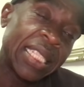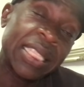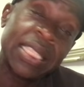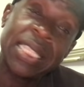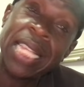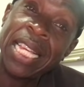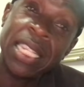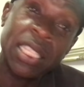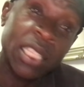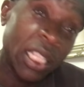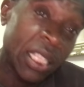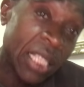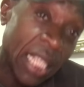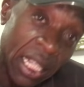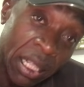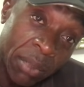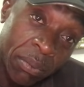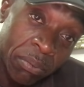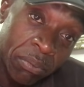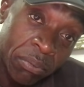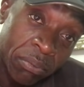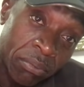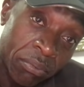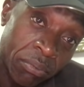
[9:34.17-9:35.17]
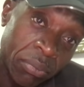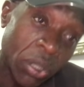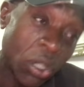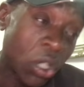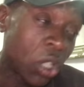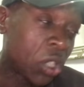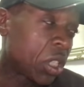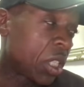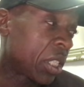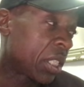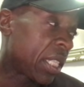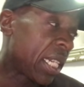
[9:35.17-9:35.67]
that's the thing,
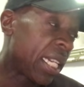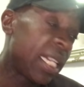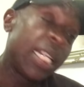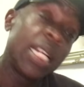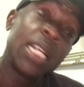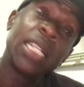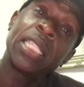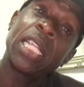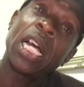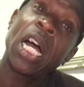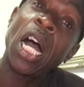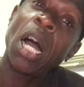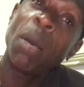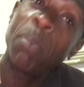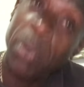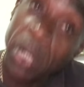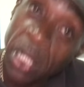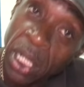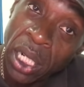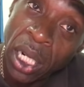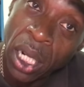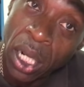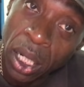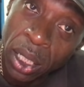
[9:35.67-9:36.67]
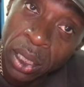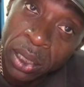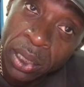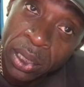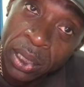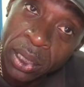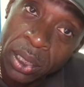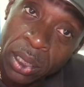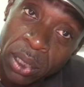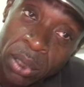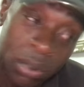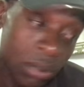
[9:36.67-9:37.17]
because you see the upper
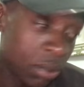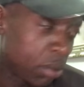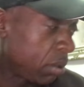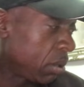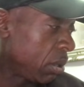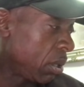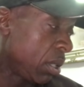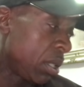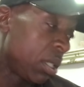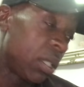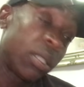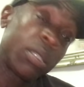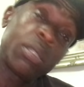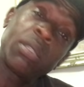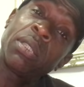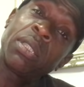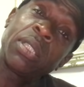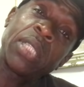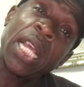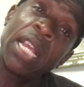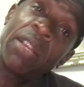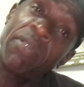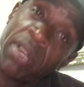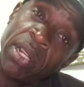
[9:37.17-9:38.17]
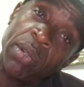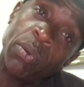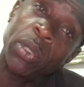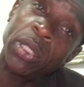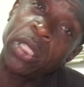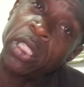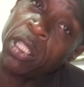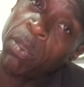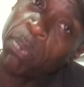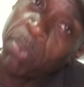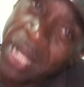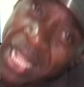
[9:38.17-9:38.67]
class. They really
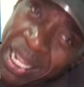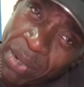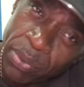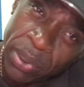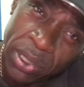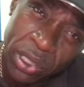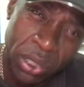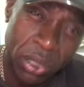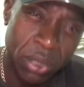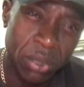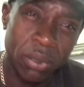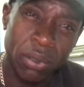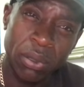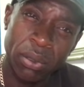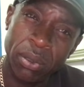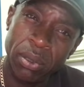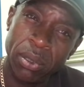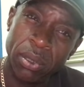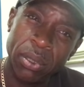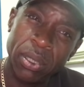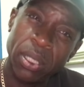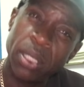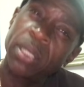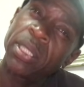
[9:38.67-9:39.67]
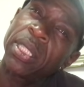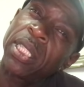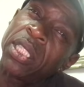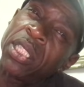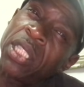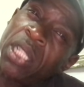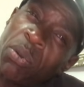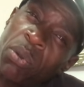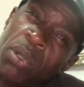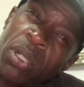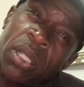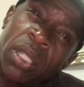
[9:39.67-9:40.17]
wanted to play with you. So they said, you
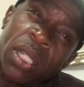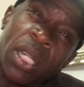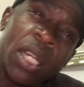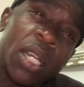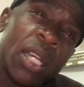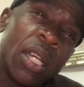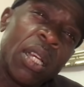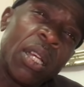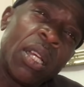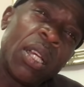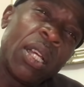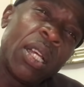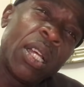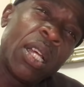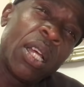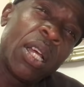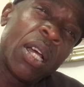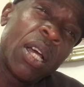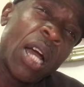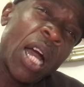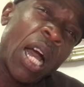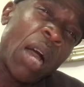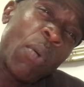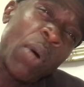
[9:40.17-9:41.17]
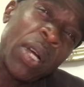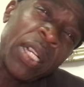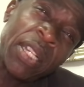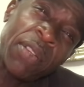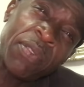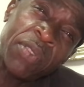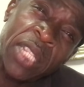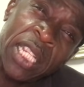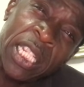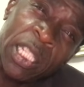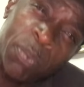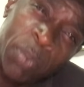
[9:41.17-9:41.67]
know what? I wonder
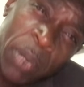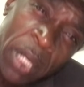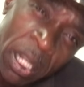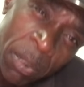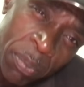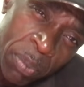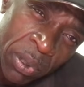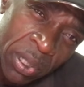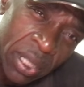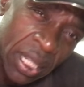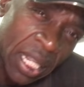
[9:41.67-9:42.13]
if these people,